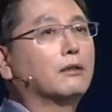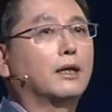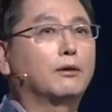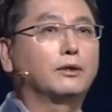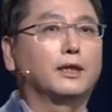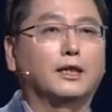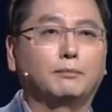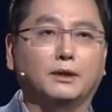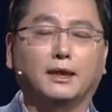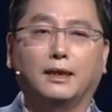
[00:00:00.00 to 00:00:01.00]

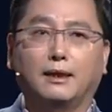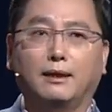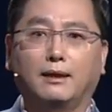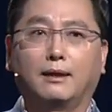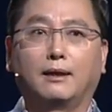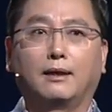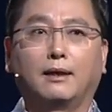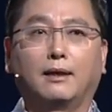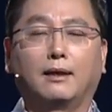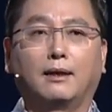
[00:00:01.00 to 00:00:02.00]
technological development
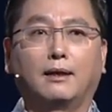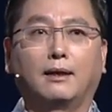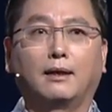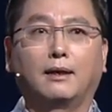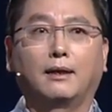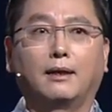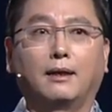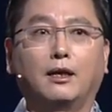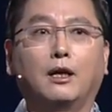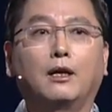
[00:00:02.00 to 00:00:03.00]
and
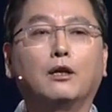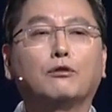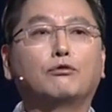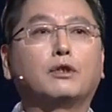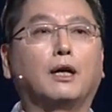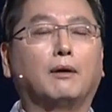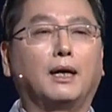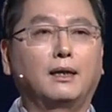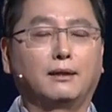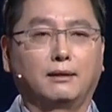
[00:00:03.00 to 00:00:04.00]
if efforts of a
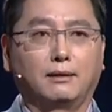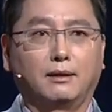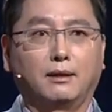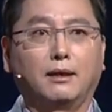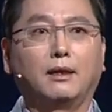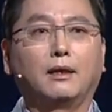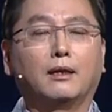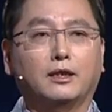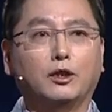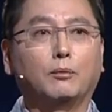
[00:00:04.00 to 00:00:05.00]
small handful of
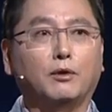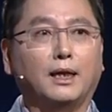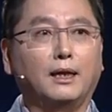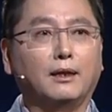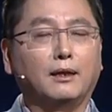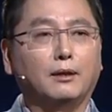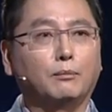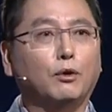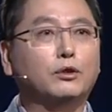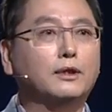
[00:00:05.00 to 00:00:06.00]
companies? I don't think
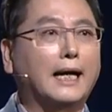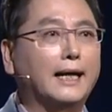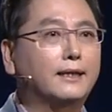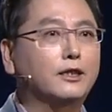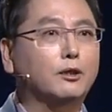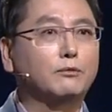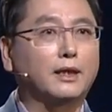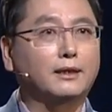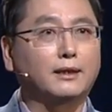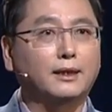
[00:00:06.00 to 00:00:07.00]
so. The
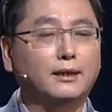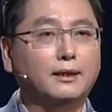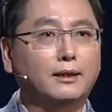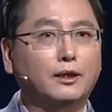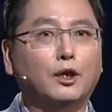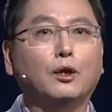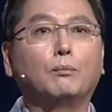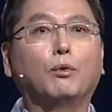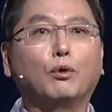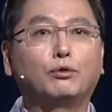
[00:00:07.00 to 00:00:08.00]
company, the
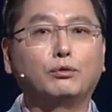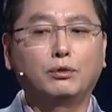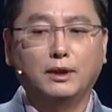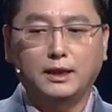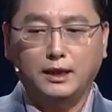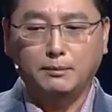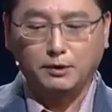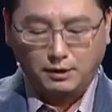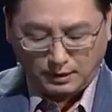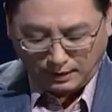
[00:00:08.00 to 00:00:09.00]
nation, and
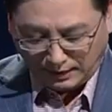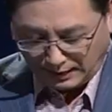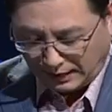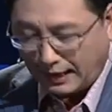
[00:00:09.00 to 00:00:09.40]
all the IT